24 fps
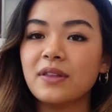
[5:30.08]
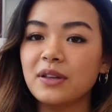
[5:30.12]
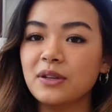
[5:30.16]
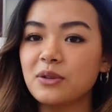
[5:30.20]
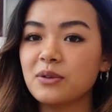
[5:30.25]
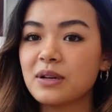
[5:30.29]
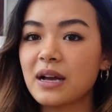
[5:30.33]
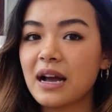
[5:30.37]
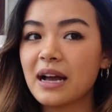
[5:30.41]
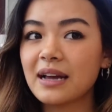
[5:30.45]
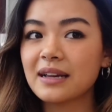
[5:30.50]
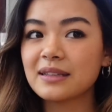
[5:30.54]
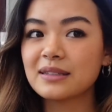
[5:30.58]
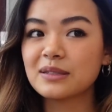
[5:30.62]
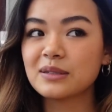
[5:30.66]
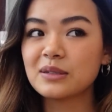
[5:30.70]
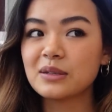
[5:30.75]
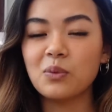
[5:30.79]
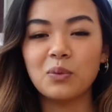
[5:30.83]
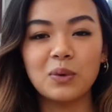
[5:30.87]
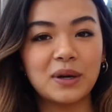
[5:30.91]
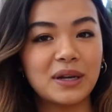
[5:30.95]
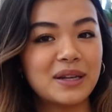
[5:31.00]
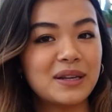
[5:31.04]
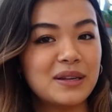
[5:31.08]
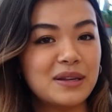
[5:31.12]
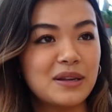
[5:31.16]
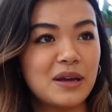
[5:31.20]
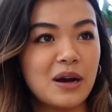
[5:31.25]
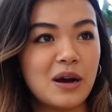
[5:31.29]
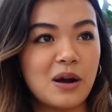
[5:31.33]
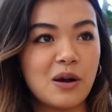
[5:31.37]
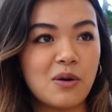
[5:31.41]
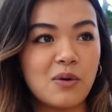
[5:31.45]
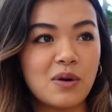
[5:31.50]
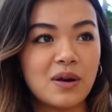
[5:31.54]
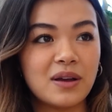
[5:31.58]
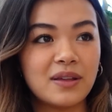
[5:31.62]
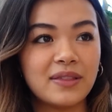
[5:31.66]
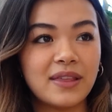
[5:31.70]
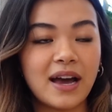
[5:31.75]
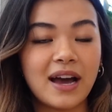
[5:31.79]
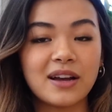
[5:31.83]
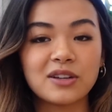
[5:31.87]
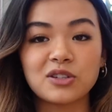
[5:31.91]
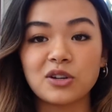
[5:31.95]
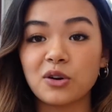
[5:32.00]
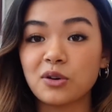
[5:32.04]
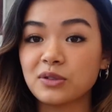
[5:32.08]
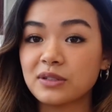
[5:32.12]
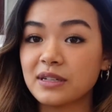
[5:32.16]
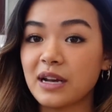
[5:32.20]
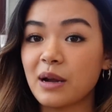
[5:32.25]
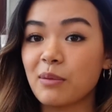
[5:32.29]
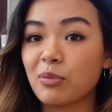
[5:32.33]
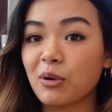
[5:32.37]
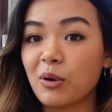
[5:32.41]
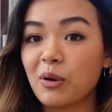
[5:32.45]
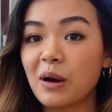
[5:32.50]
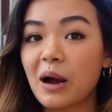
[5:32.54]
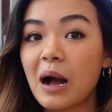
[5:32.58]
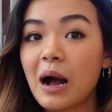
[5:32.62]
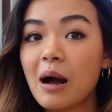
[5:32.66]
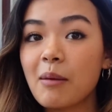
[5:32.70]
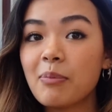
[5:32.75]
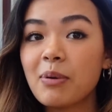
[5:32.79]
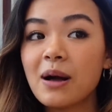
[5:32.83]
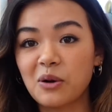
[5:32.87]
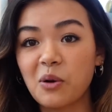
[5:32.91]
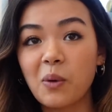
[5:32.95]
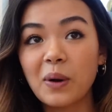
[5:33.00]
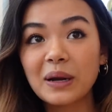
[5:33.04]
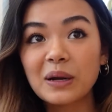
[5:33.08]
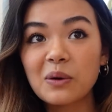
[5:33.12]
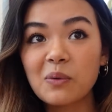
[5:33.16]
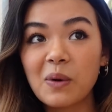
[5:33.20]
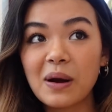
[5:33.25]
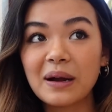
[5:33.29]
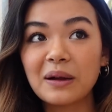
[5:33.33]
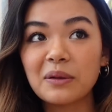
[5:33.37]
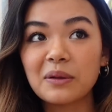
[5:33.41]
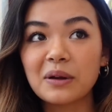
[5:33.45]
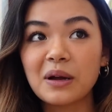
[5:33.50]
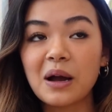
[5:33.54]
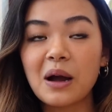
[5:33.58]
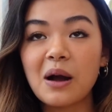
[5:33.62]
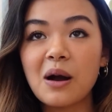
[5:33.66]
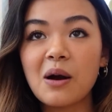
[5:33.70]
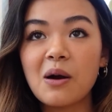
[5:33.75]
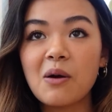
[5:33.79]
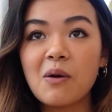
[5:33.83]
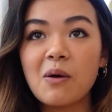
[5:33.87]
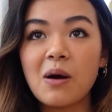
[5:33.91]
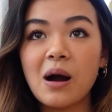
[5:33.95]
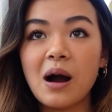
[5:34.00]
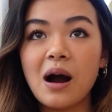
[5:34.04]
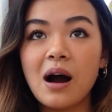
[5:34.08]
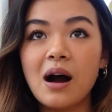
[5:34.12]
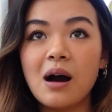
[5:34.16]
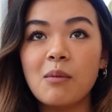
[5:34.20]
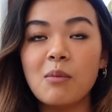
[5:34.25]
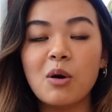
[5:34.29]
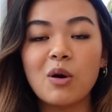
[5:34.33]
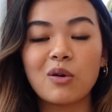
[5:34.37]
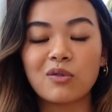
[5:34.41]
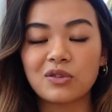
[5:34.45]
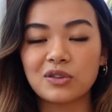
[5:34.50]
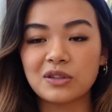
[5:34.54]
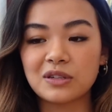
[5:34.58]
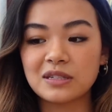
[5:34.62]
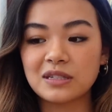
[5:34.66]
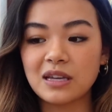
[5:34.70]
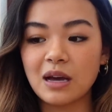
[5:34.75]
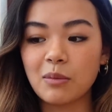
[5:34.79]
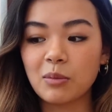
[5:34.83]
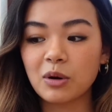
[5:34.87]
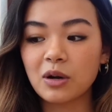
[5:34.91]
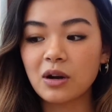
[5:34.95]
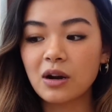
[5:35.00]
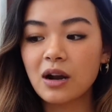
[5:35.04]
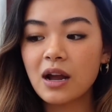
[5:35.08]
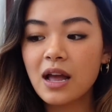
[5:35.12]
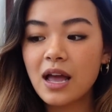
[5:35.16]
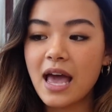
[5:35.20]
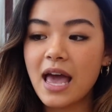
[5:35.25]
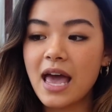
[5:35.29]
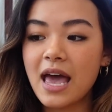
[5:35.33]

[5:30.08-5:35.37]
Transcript: then you guys wouldn't know that Charles and I broke up quite a while ago um, over the summer.